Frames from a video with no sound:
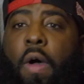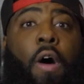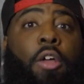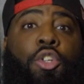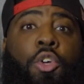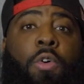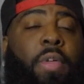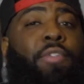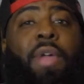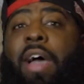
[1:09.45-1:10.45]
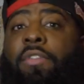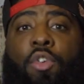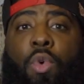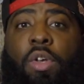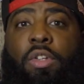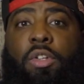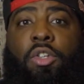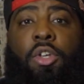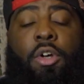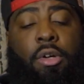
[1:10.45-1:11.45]
Also, if you have any questions or
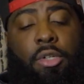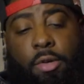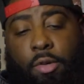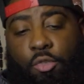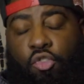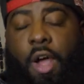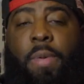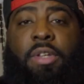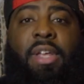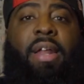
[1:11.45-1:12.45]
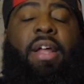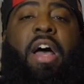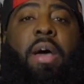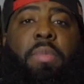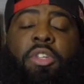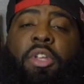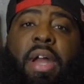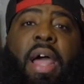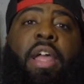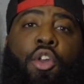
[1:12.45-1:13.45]
concerns, drop it inside the comments so that
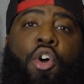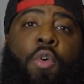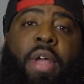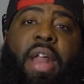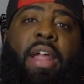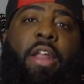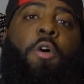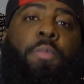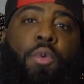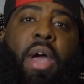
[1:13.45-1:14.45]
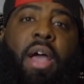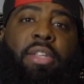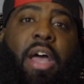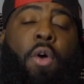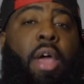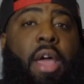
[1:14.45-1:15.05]
I can know and I can help you guys out